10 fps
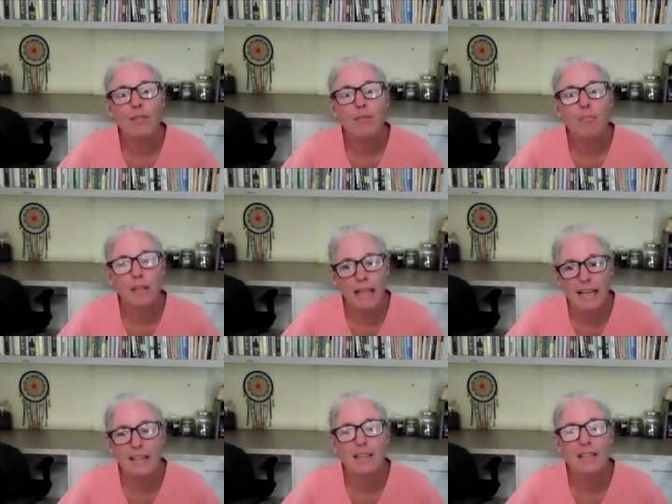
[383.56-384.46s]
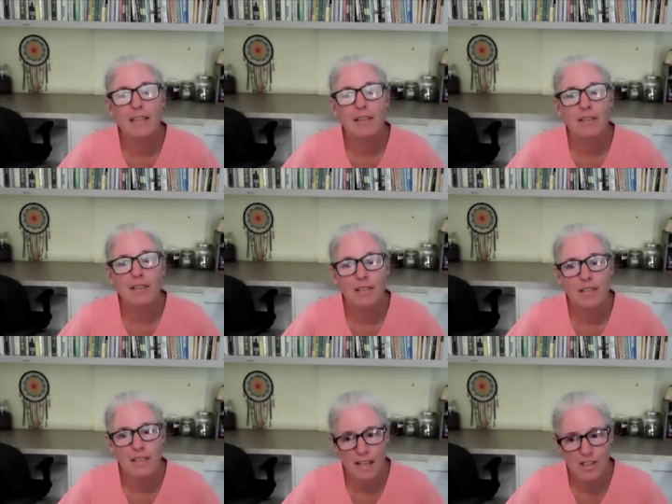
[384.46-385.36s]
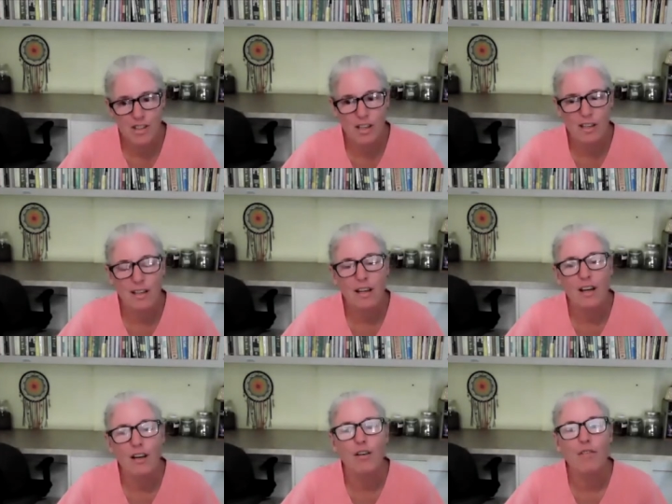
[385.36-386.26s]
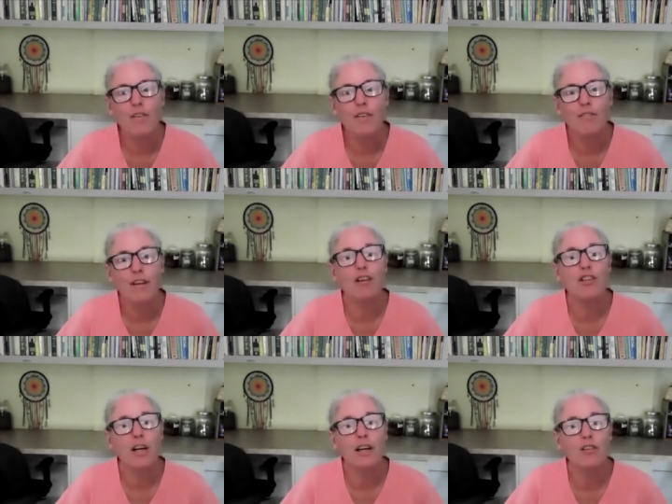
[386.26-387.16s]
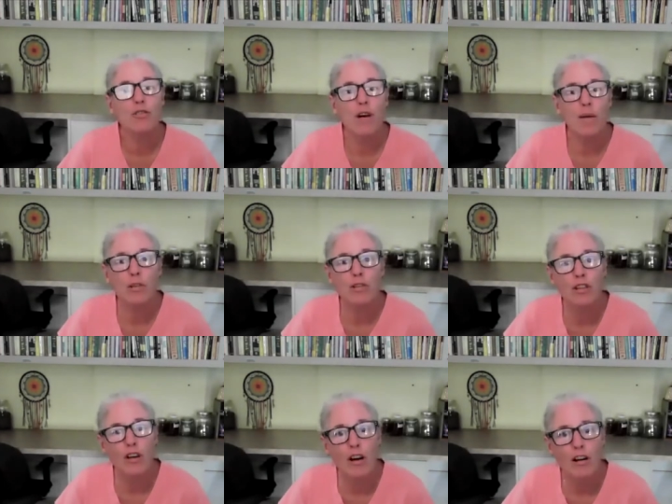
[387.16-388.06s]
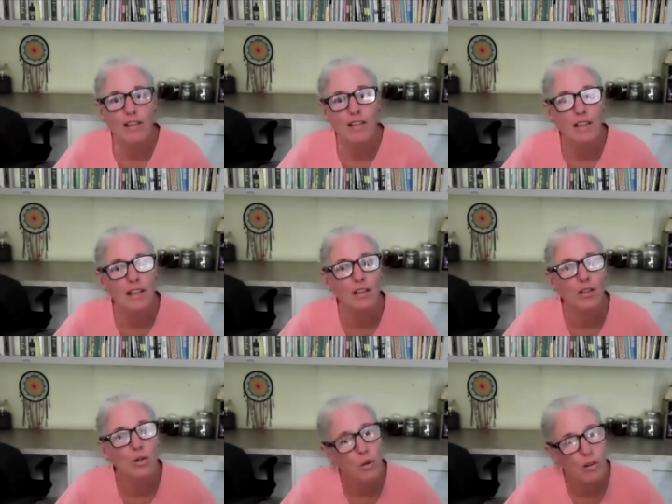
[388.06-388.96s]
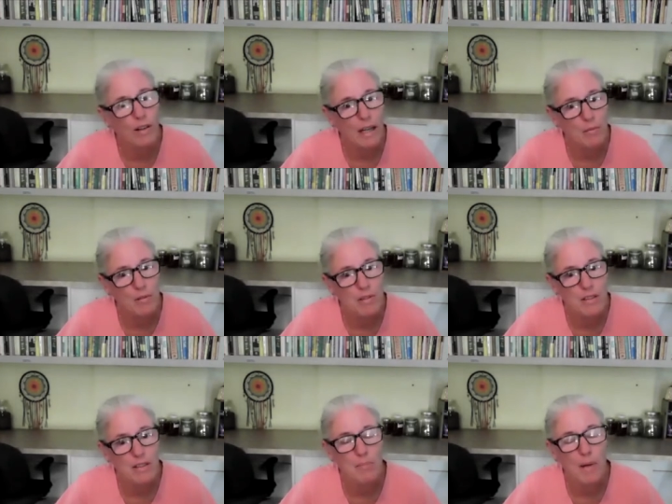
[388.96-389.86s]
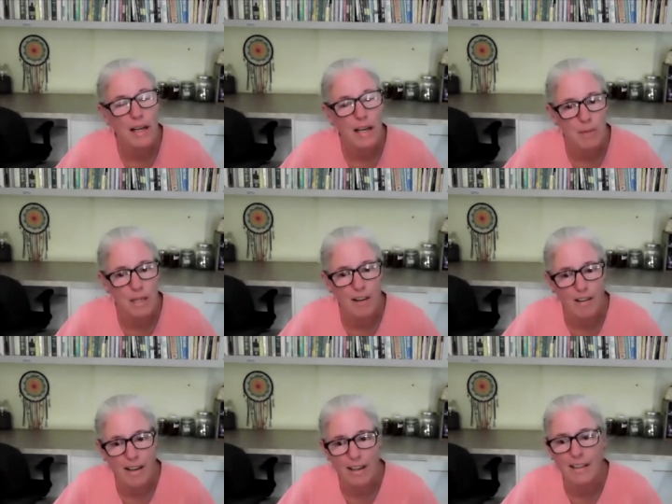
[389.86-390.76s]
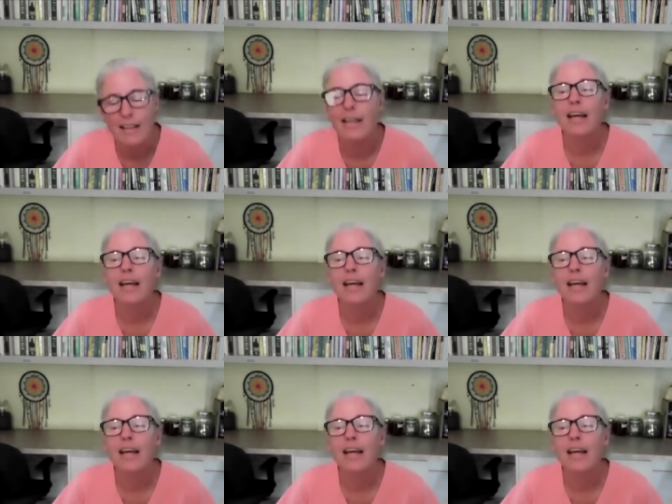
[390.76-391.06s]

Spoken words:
plant section of Fairchild Tropical Gardens in Coral Gables in the Miami area.